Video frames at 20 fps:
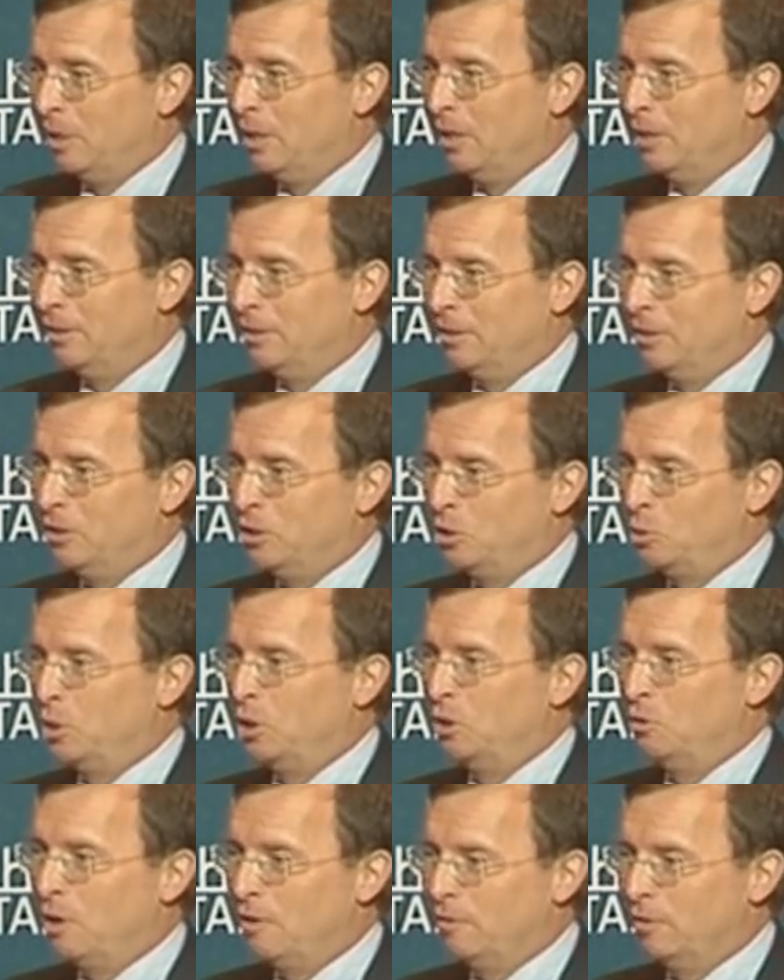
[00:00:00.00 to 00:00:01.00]
well, you know, the
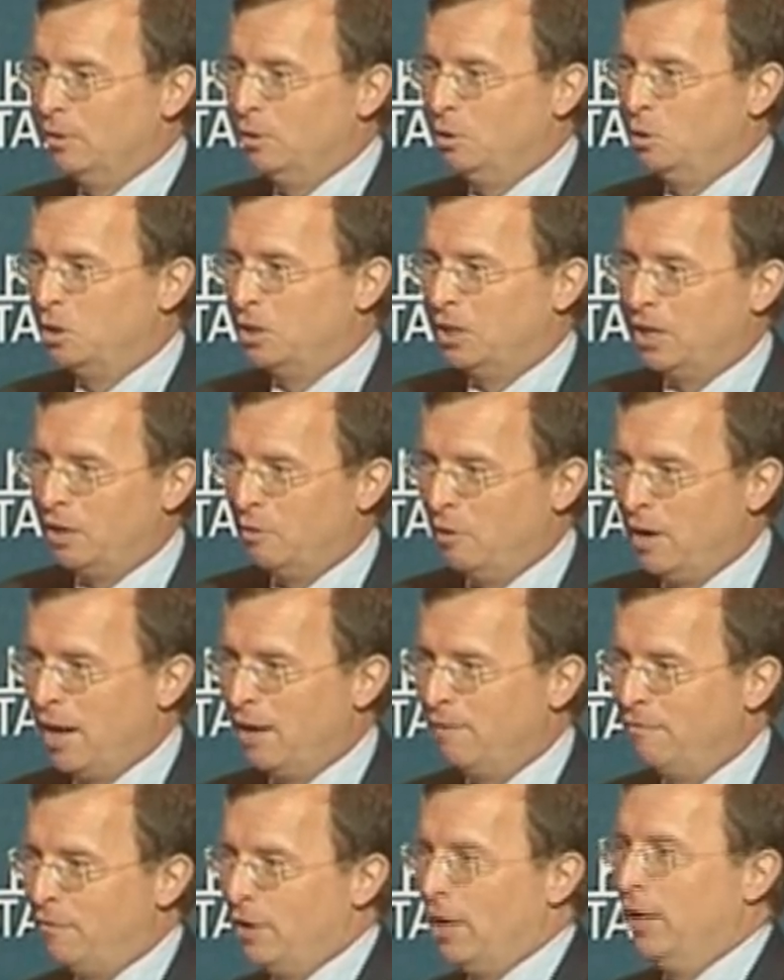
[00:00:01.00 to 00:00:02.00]
Twitter revolution in
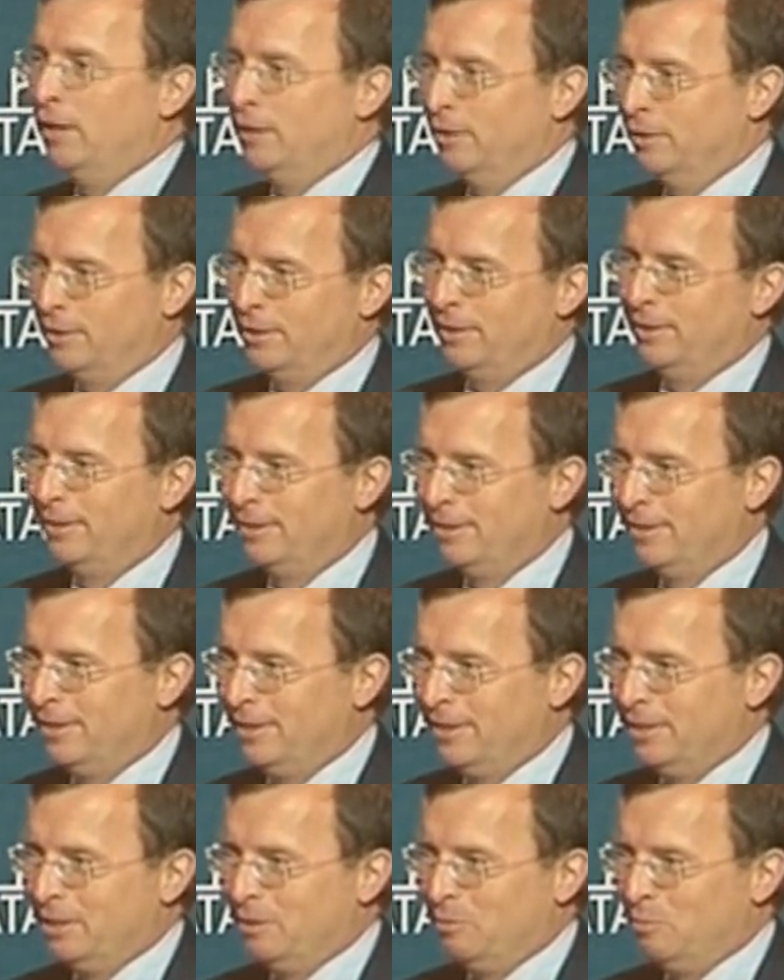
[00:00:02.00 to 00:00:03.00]
Iran failed
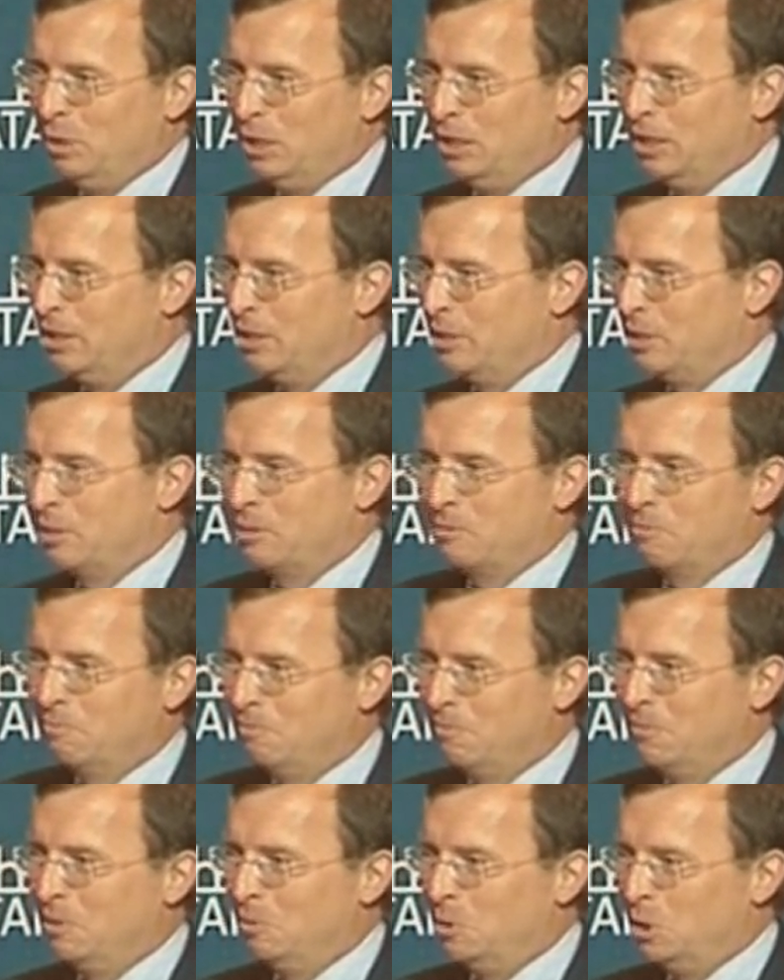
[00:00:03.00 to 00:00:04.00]
because
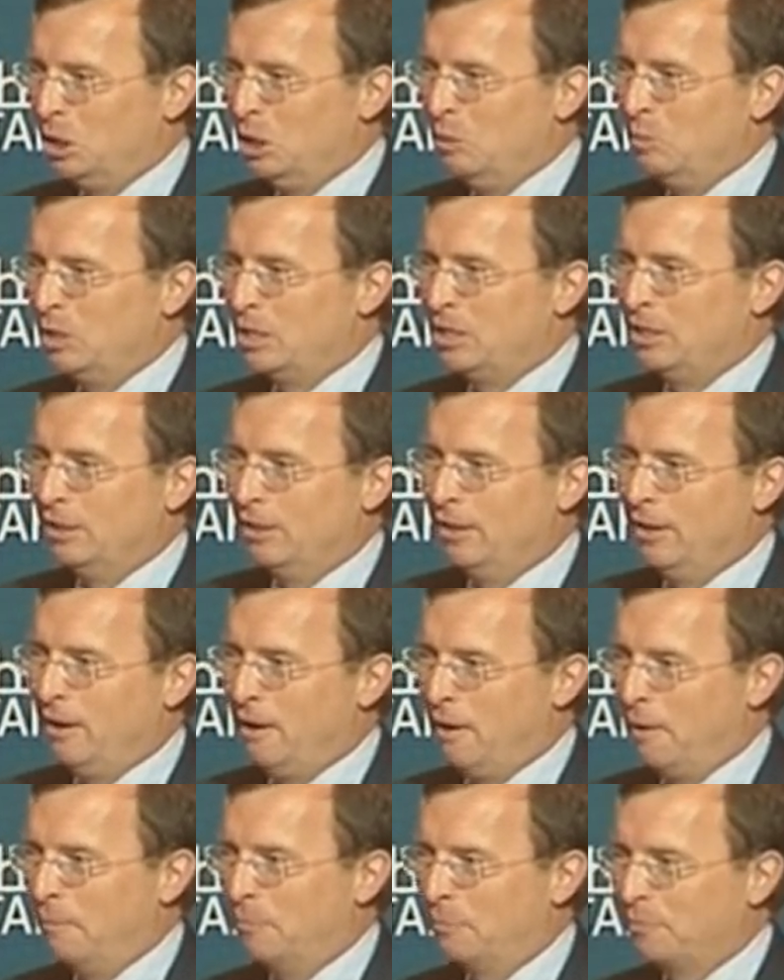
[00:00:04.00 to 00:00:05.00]
the regime is still
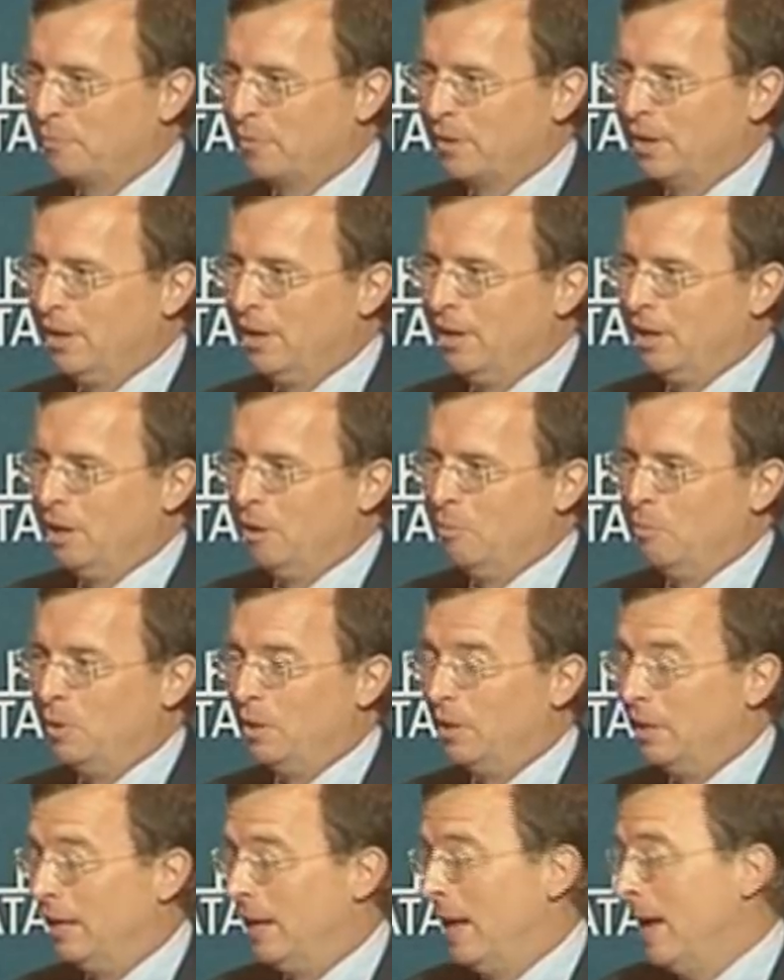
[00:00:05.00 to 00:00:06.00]
there.
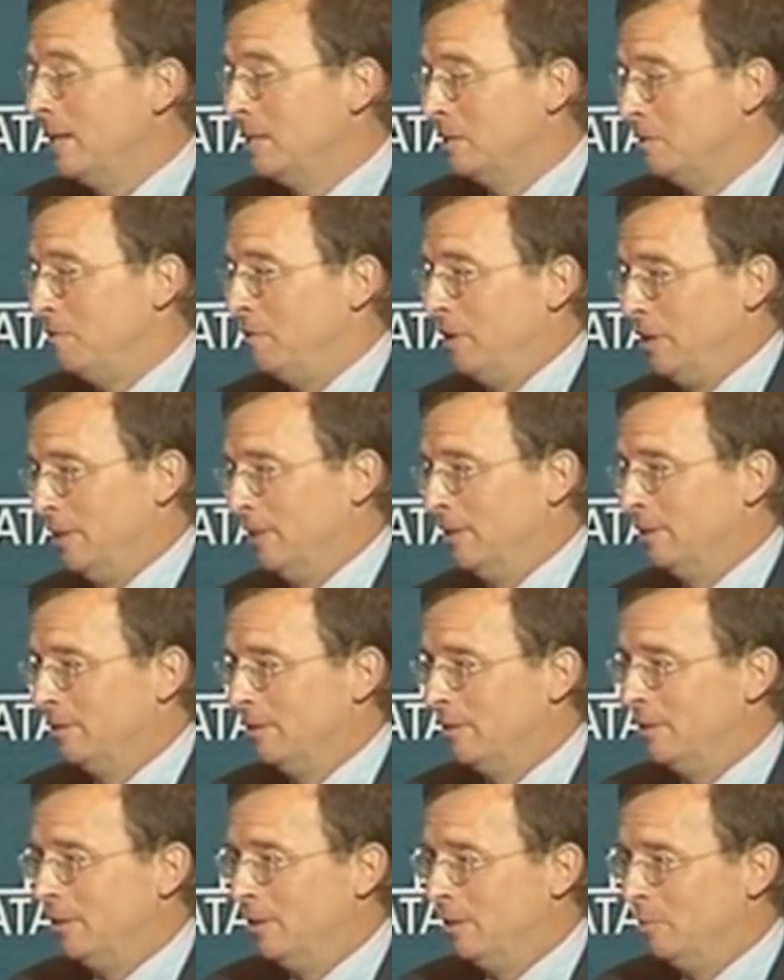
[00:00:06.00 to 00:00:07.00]
But it hasn't failed.
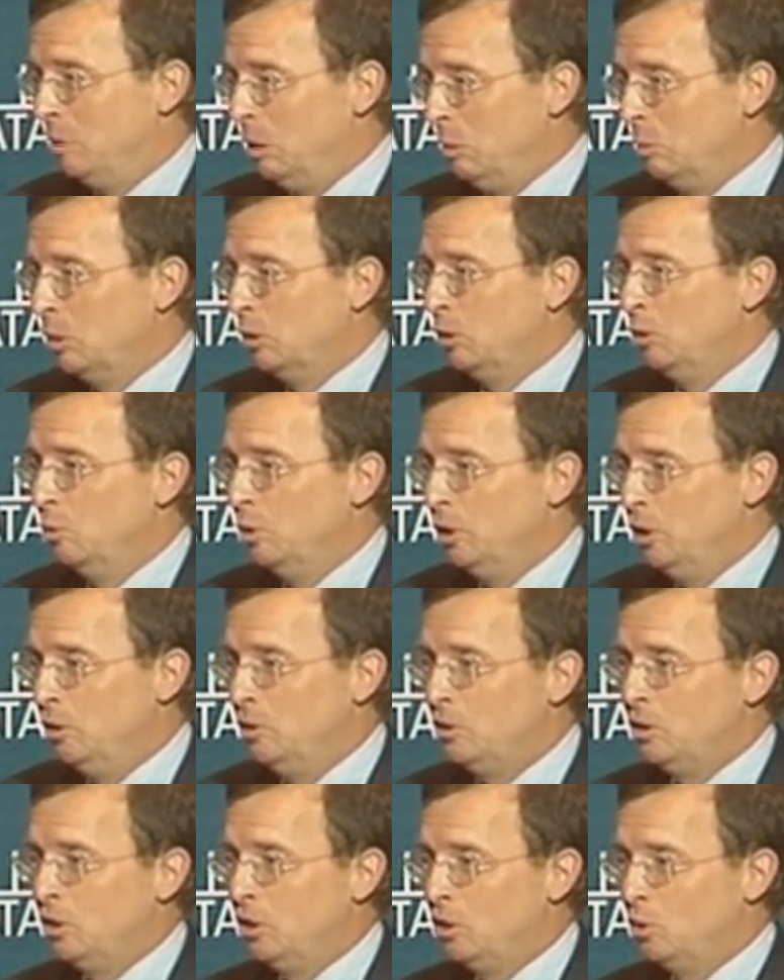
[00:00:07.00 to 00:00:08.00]
The people who were
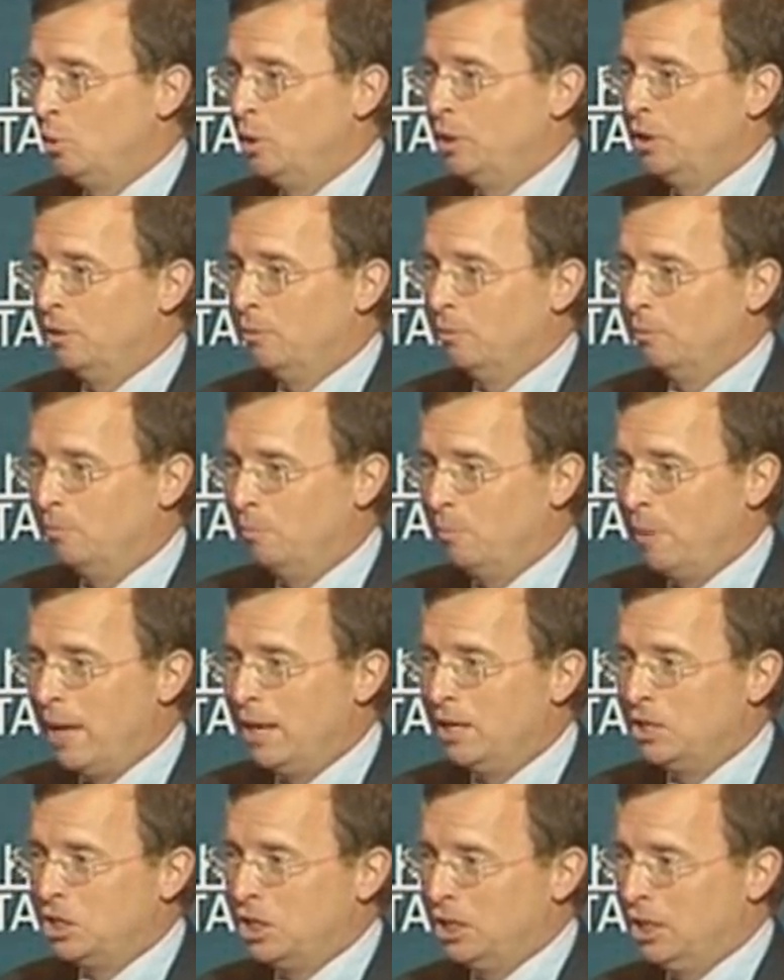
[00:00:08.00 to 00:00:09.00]
using Twitter
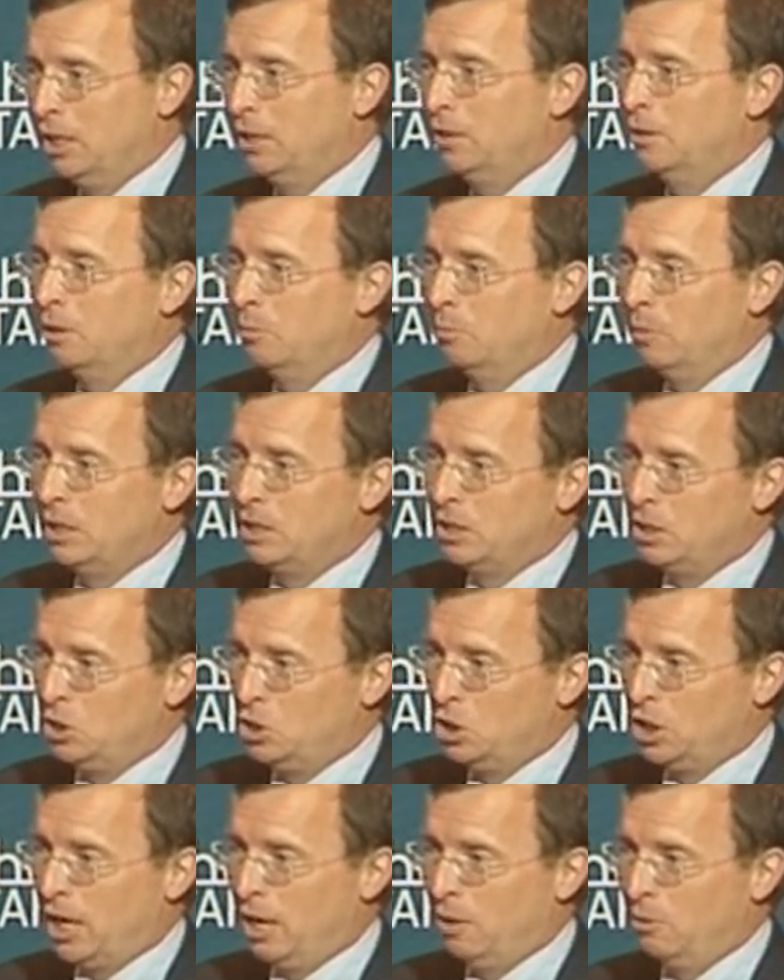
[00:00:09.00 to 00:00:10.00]
managed to get their
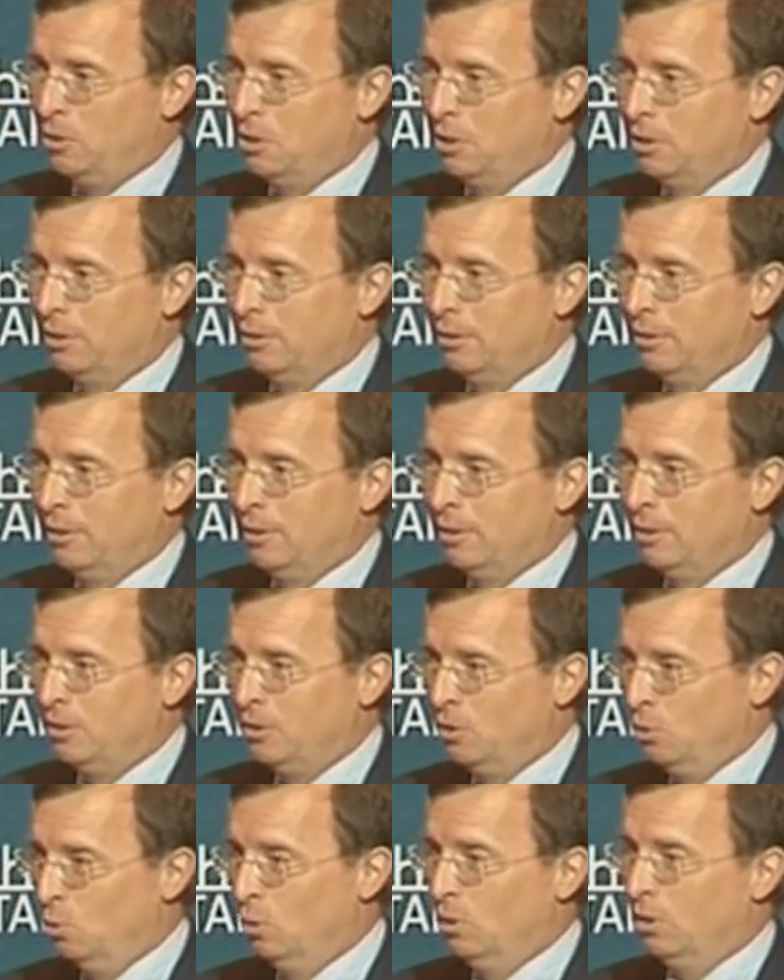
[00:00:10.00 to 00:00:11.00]
message out
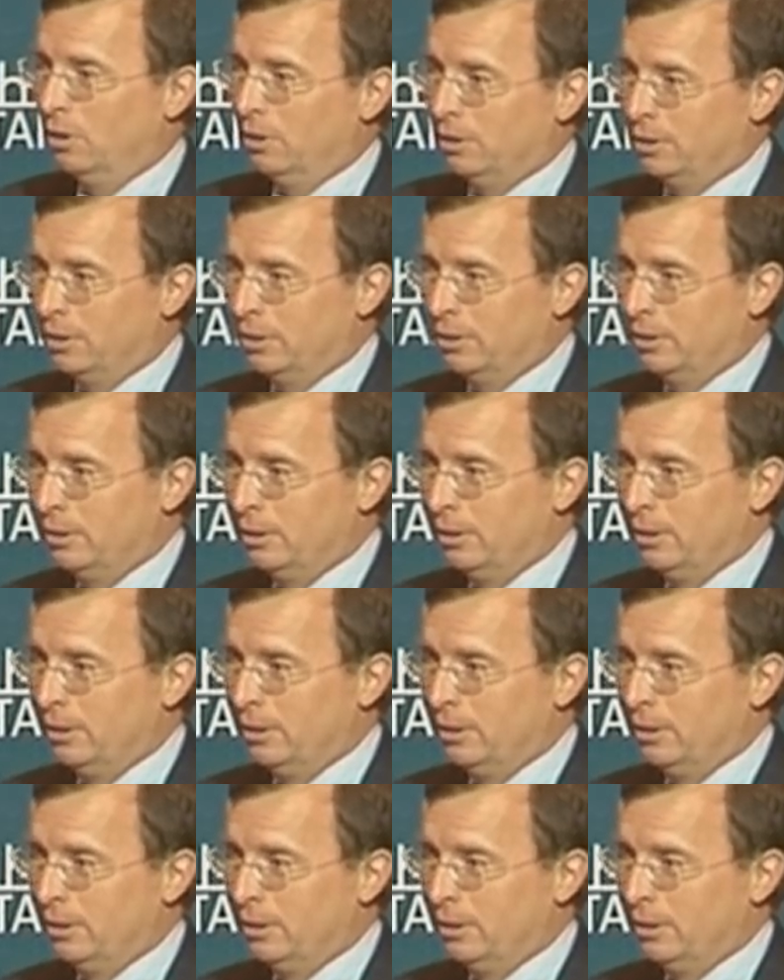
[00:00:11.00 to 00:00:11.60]
to the world,